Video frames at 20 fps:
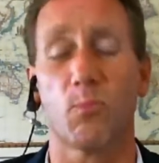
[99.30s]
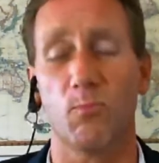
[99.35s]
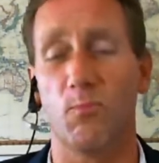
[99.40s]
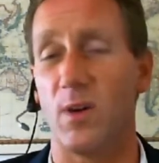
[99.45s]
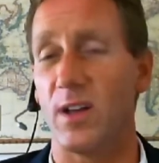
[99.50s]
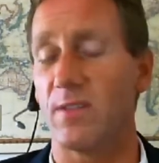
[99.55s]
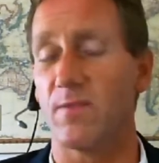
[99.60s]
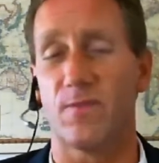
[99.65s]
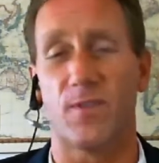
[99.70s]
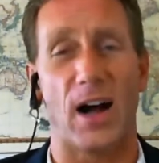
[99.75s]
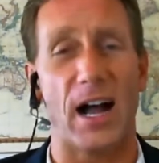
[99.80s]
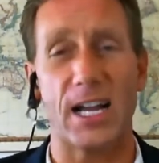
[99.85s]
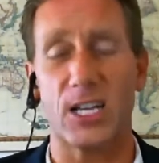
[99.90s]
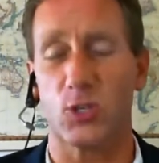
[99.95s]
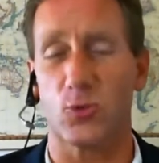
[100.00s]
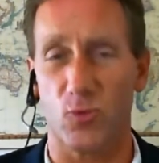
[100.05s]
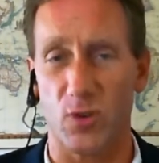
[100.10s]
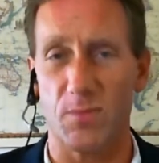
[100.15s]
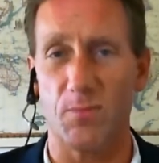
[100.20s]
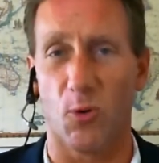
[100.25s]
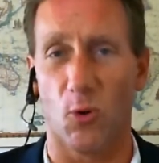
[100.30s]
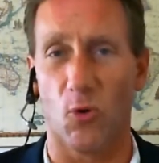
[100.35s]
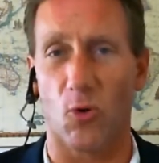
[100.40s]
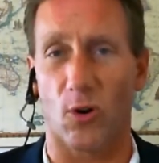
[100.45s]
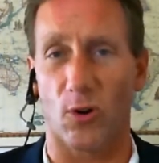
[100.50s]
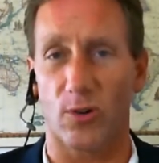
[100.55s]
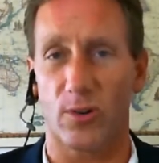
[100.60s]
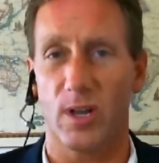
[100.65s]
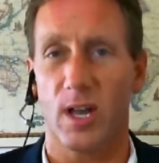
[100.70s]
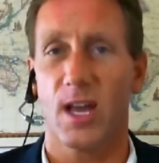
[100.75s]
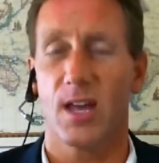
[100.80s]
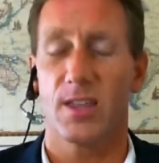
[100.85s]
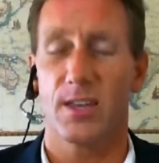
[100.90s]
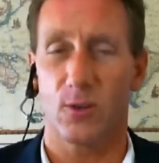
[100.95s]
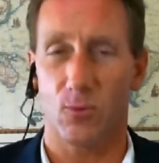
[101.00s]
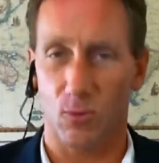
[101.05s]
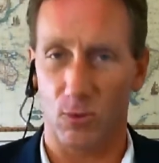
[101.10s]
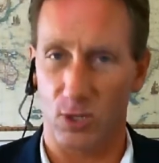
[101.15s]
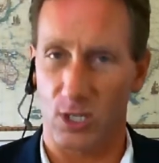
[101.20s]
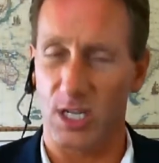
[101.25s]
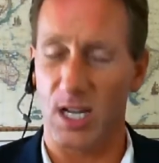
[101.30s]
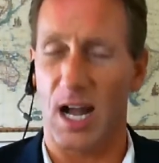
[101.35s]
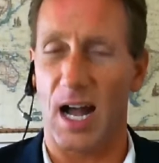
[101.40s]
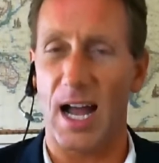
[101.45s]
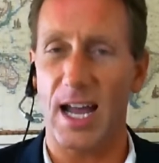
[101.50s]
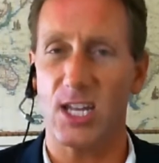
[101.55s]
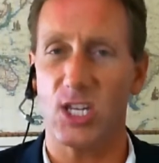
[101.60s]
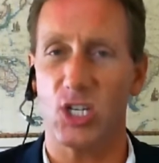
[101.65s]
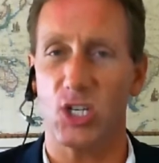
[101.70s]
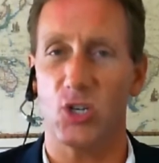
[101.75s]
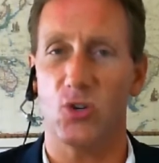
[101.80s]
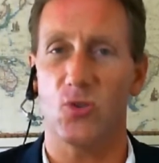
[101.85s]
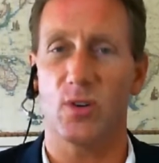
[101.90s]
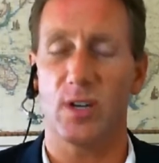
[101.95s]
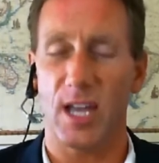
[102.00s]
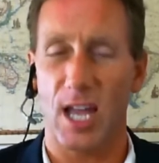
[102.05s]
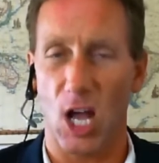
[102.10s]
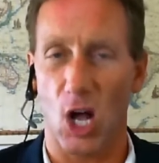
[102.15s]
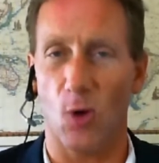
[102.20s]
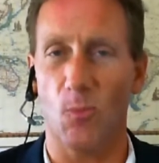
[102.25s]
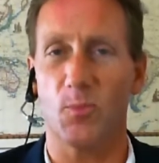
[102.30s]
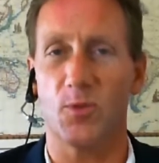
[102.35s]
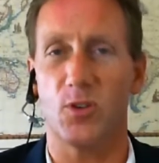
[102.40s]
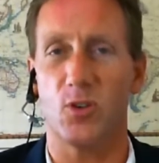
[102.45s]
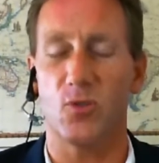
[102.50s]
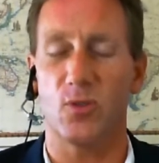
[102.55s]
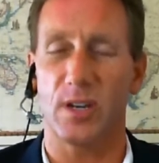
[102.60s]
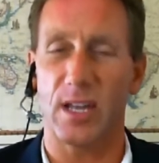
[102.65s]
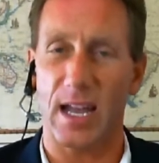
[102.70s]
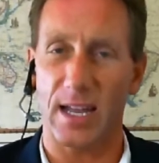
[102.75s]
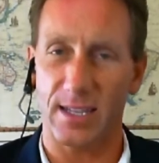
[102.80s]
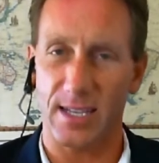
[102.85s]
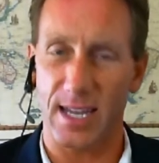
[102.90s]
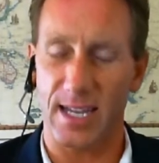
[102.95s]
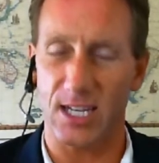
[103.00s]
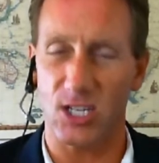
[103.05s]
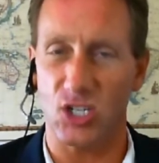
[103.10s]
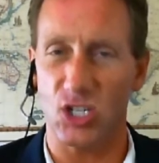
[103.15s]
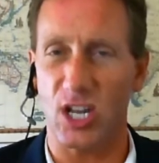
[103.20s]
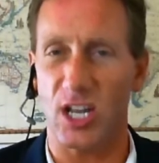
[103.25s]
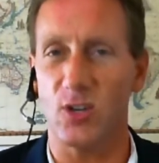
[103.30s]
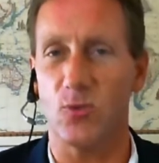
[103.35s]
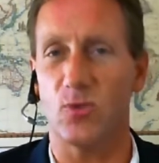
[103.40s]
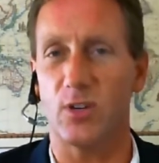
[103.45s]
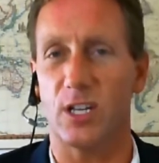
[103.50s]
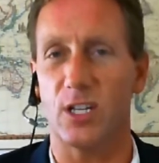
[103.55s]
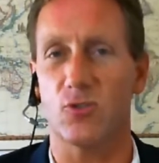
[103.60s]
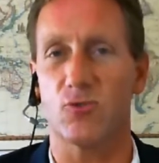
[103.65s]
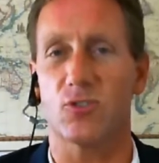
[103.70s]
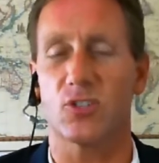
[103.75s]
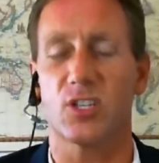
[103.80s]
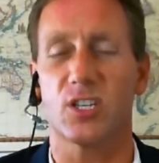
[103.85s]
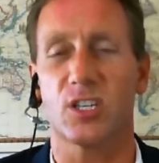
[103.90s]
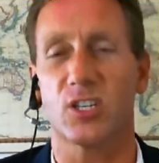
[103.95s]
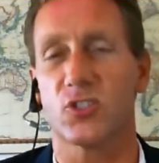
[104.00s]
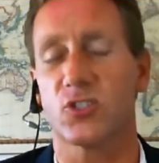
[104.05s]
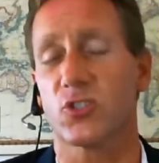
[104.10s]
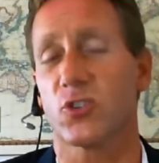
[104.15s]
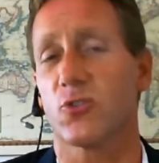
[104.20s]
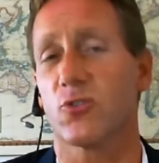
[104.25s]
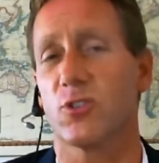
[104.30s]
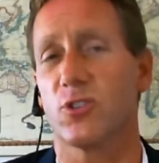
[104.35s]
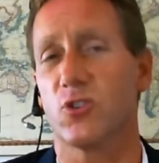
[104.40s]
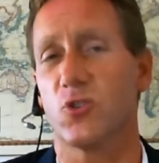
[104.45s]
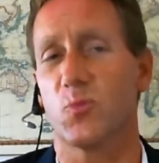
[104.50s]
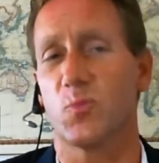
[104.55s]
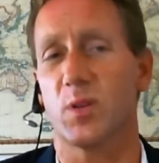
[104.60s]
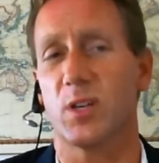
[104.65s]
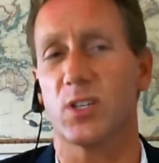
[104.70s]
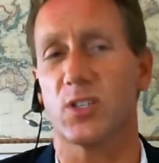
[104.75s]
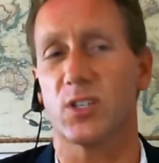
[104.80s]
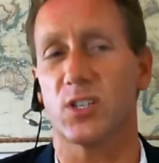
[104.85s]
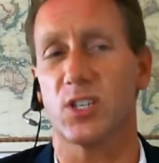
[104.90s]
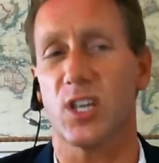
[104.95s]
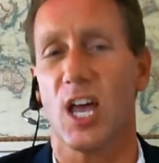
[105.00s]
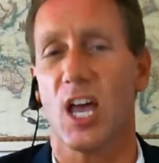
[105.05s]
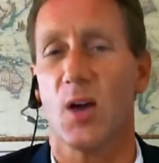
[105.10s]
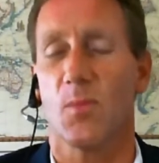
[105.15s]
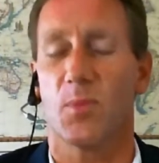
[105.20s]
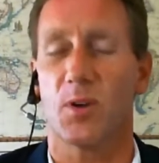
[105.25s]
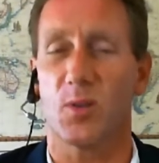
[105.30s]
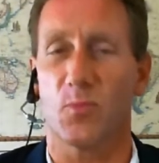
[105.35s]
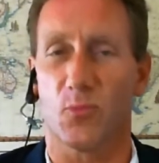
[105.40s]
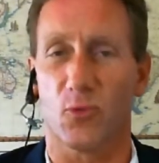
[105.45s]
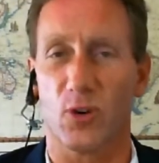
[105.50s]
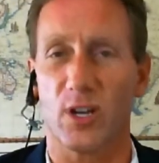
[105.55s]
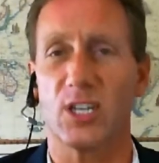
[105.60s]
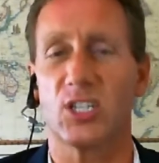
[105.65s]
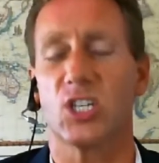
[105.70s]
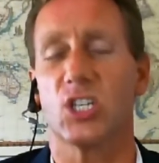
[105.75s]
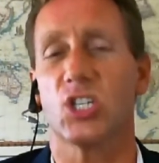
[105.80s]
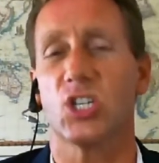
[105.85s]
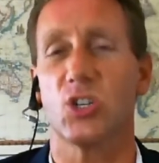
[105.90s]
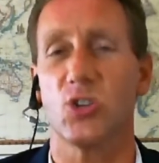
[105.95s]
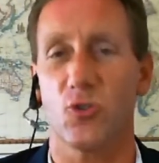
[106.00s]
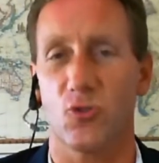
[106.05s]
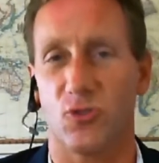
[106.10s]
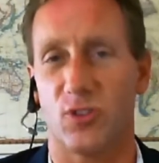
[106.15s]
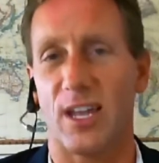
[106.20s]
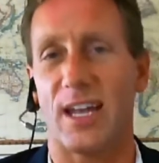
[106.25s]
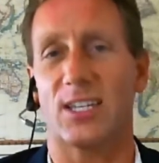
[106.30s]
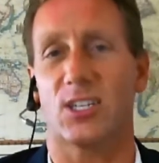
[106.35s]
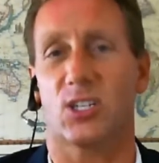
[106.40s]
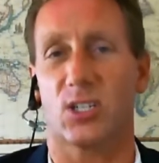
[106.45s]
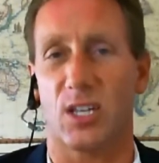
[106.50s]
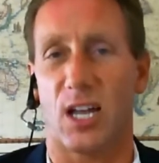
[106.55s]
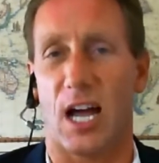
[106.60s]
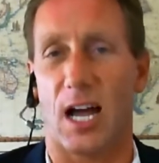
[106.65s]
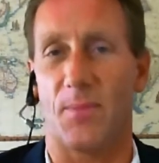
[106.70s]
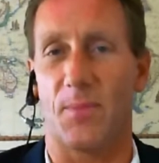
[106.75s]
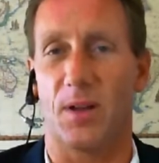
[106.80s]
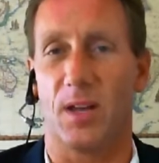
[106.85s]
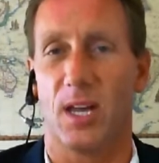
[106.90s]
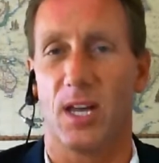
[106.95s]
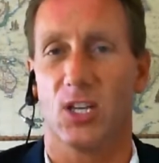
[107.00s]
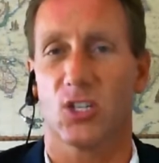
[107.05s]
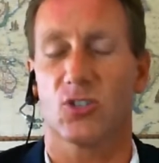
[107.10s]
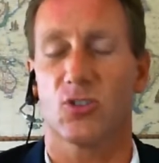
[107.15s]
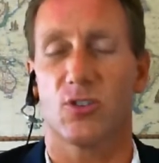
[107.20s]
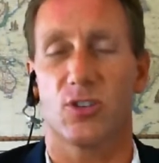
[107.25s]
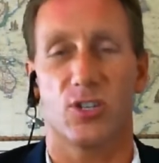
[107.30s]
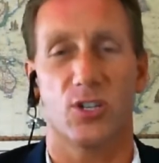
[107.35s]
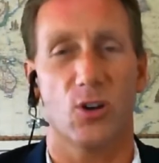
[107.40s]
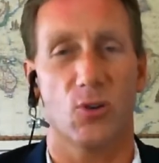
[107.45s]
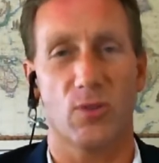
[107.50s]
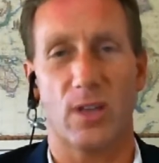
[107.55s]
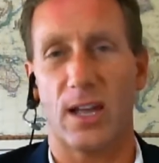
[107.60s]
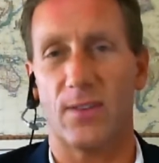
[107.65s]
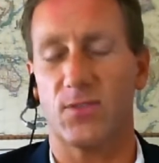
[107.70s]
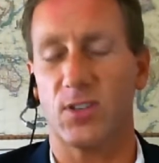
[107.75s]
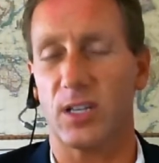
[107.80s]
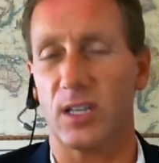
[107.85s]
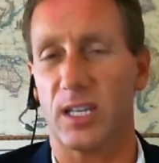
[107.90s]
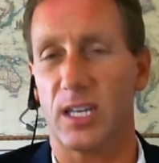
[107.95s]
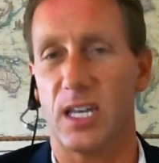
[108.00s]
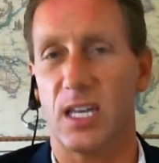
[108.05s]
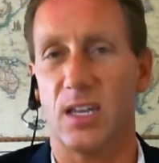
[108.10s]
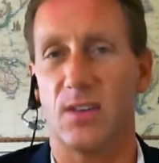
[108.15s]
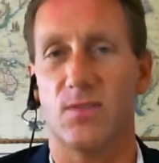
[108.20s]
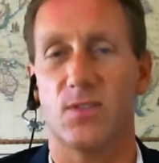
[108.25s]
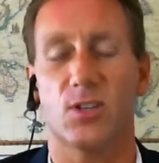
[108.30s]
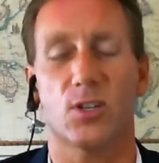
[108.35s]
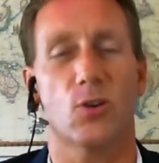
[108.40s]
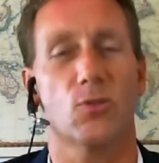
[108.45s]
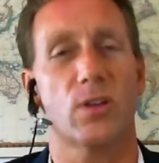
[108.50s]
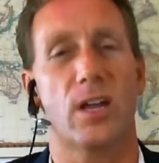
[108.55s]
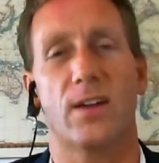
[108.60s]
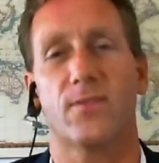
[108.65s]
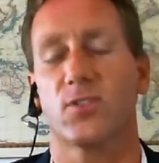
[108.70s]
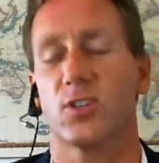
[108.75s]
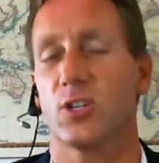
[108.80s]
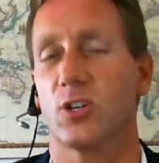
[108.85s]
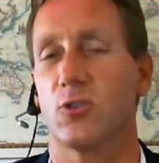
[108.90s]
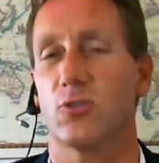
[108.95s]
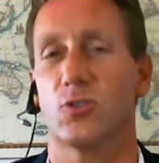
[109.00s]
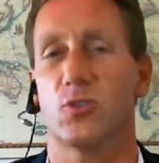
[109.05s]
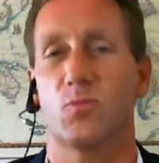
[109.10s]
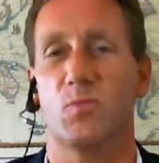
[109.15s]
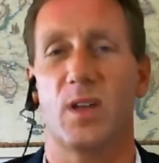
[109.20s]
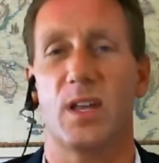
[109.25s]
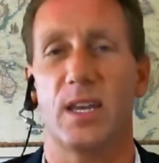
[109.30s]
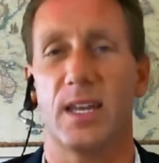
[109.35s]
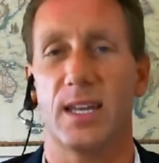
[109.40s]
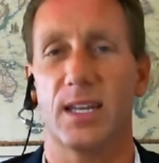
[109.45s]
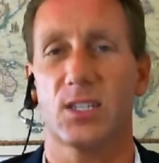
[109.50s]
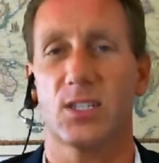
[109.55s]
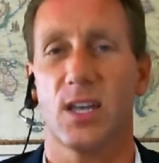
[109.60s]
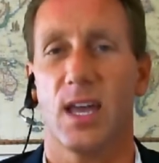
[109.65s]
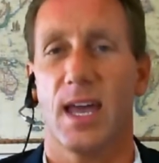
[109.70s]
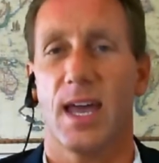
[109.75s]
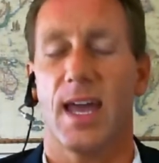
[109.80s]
advisory board that will guide you and help you and take a genuine interest and concern in your business, but it brings it to your desktop so that you don't have to leave, you don't have to go to meetings.